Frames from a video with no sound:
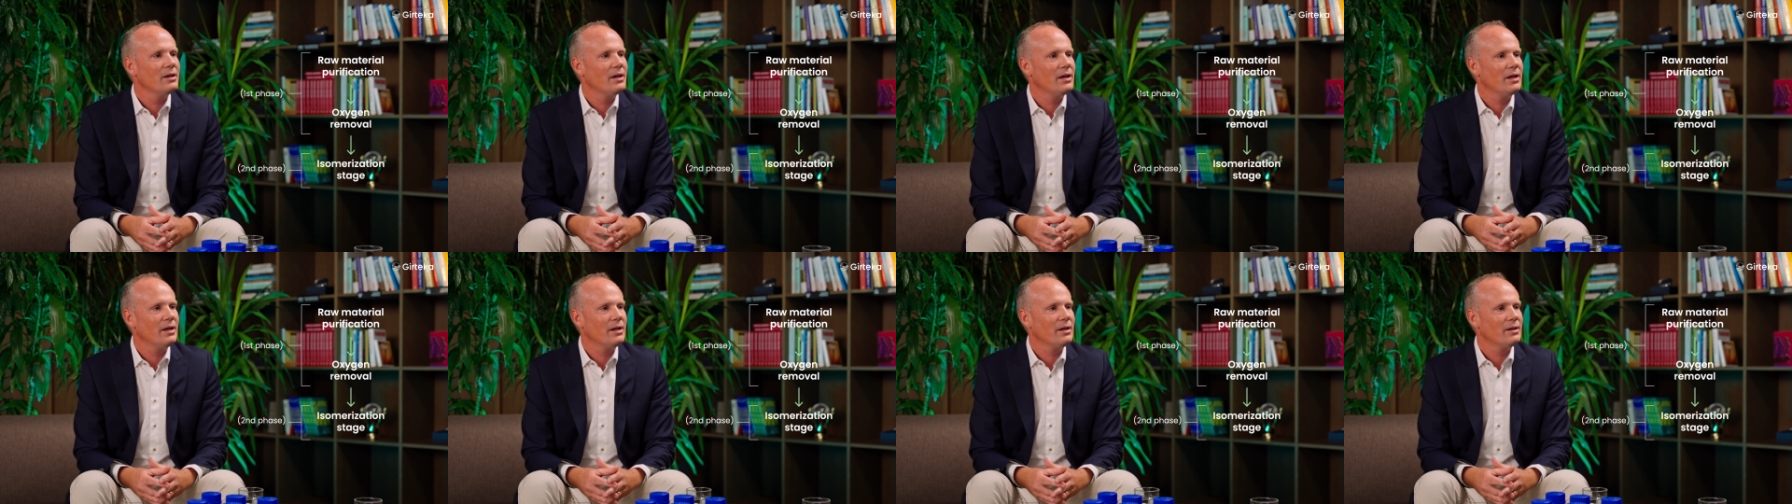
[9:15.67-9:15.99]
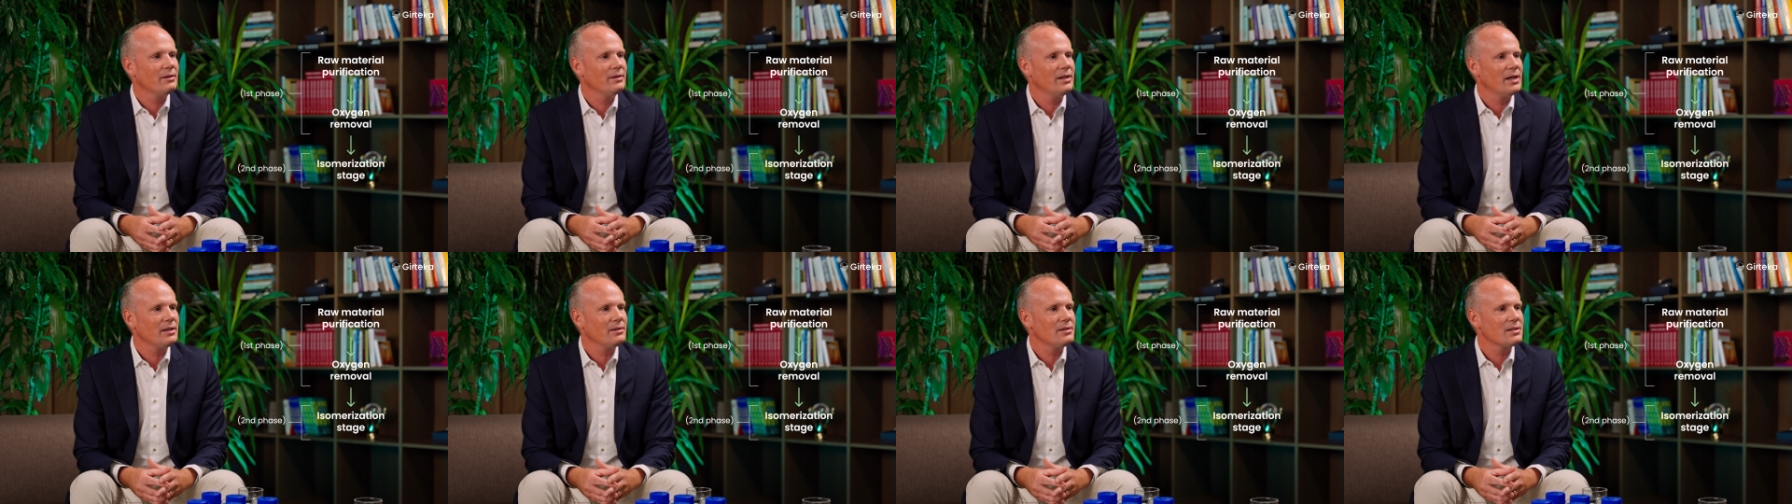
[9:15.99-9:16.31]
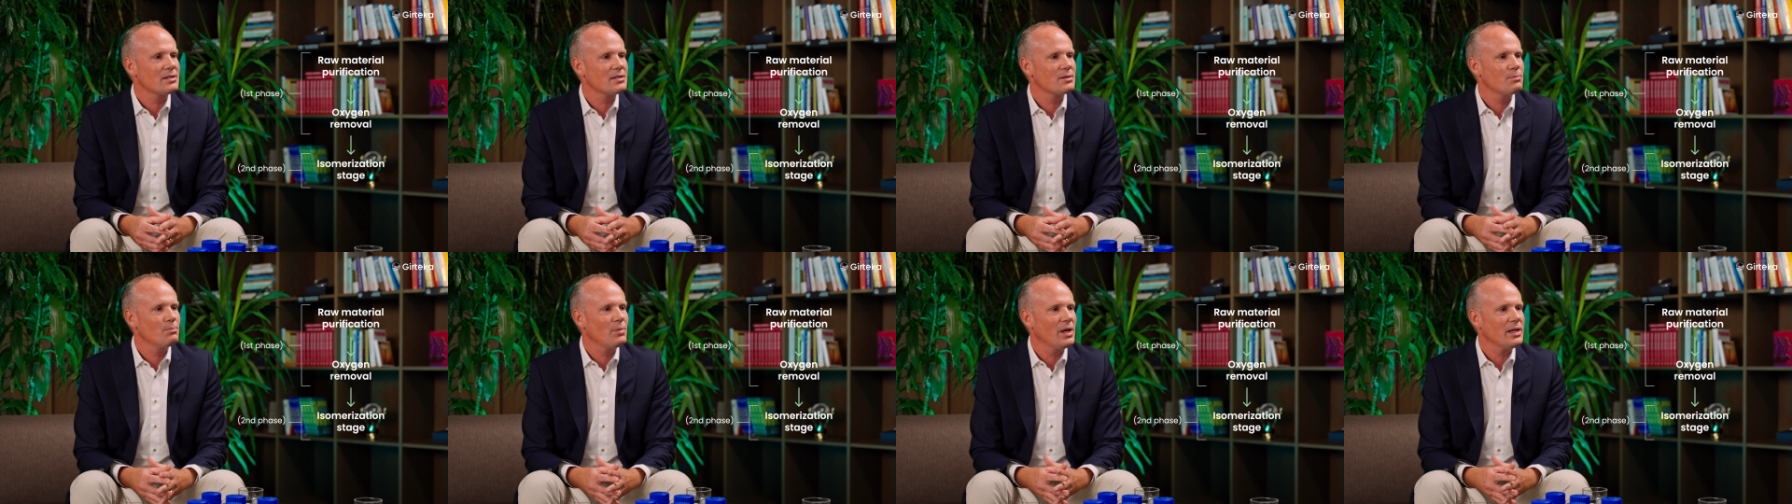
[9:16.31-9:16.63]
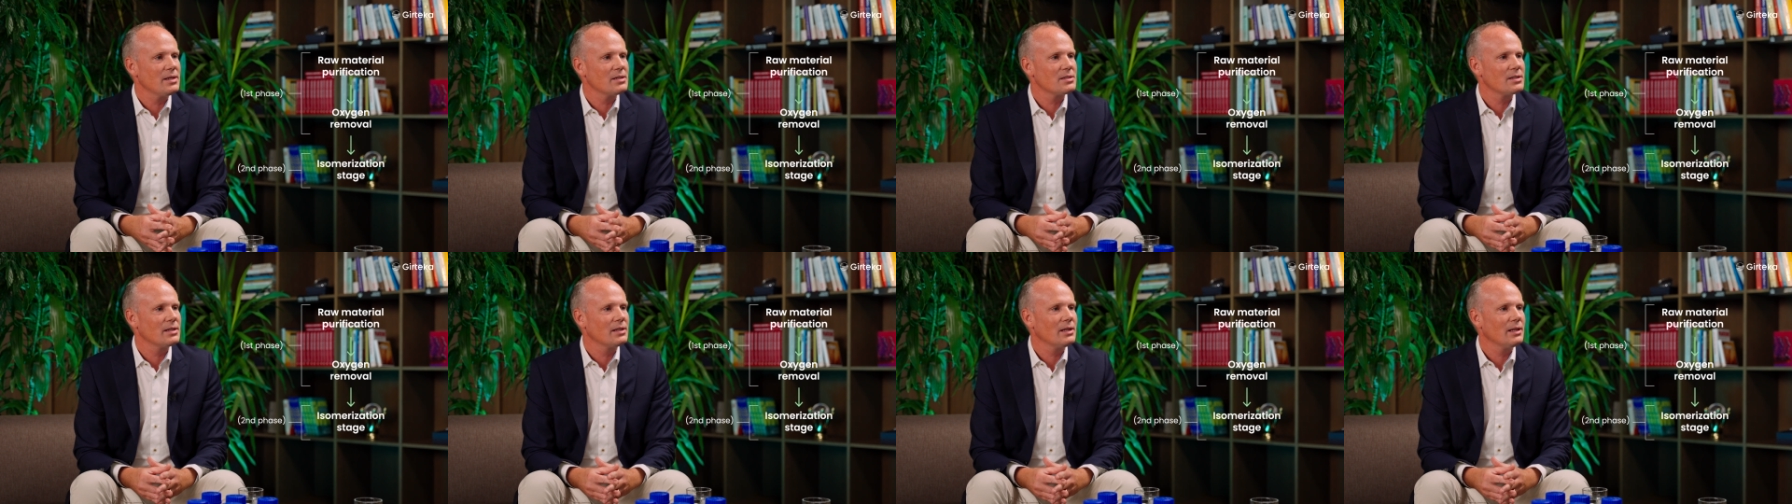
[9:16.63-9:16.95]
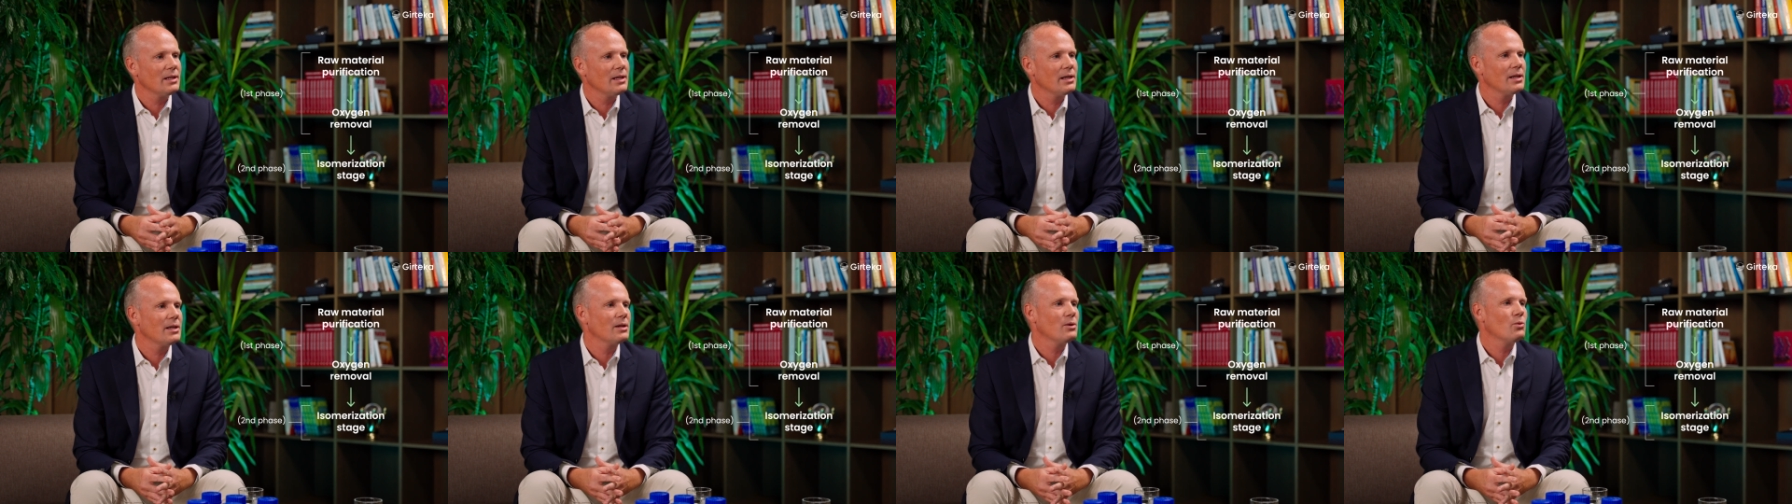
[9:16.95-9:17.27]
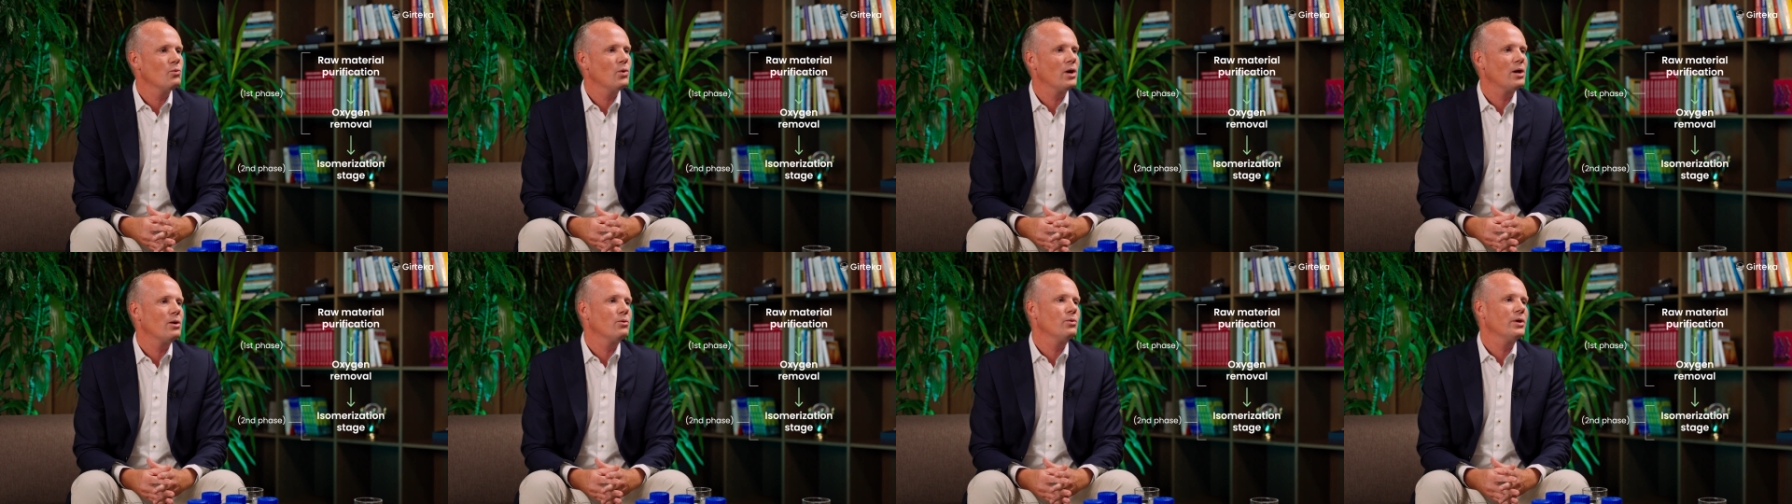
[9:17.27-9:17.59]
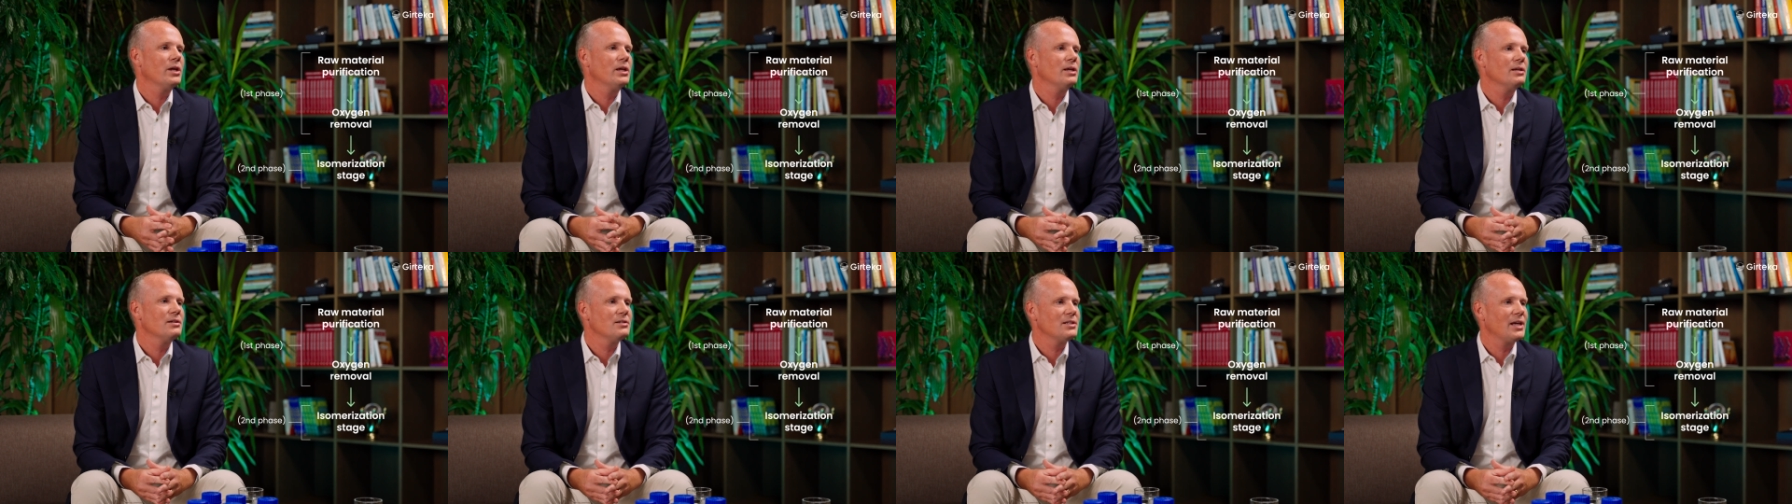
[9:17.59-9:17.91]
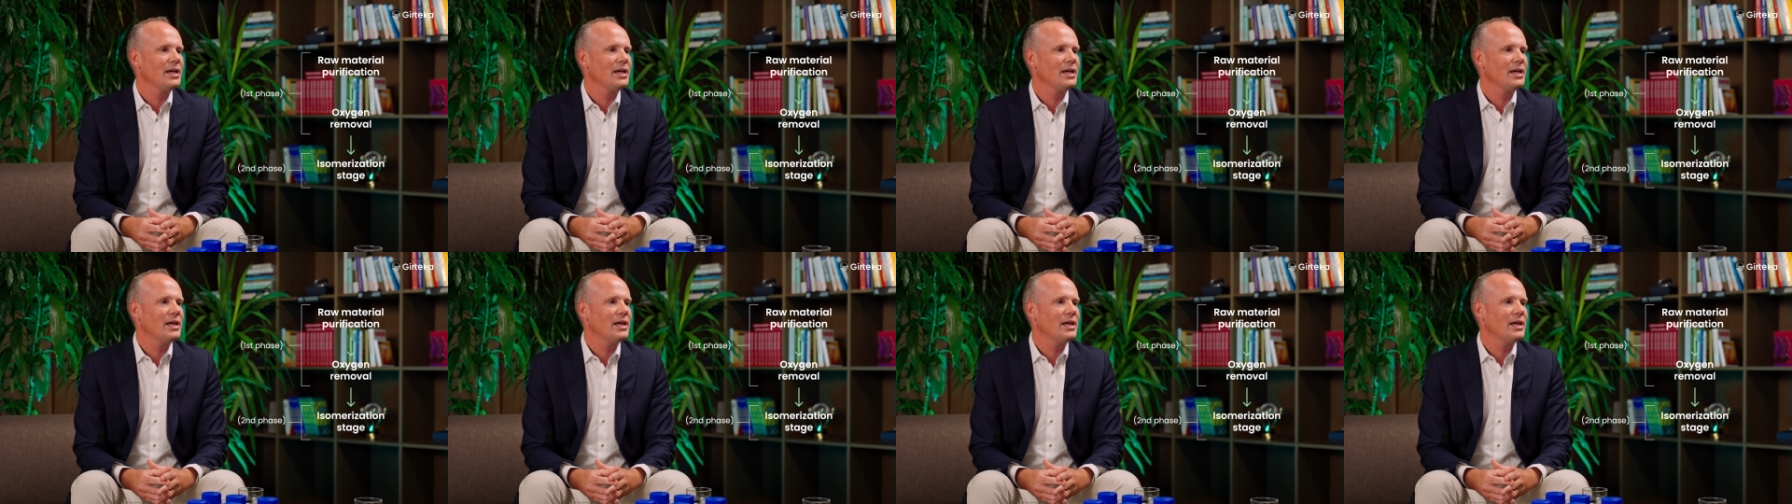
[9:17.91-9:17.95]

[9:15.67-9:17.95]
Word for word: uh, that is basically where we